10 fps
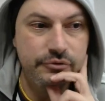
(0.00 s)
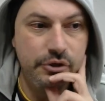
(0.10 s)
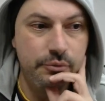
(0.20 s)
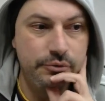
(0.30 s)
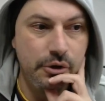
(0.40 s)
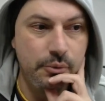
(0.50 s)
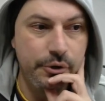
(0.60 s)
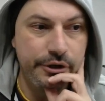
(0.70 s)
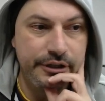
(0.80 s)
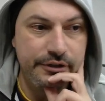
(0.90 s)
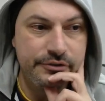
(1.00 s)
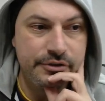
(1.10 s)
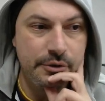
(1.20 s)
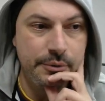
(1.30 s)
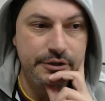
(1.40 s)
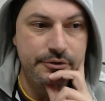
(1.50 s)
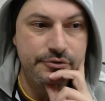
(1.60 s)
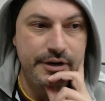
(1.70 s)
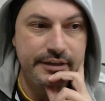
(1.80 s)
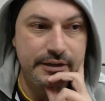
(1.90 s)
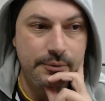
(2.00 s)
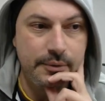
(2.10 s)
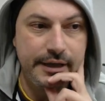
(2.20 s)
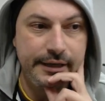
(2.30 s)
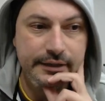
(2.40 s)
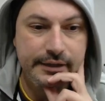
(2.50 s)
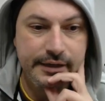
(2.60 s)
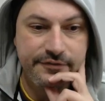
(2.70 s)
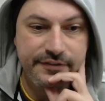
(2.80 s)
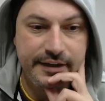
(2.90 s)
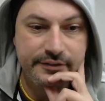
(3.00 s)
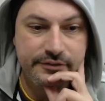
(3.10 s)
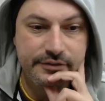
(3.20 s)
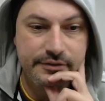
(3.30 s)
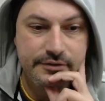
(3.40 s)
not working. So we're going to drag that away. In fact,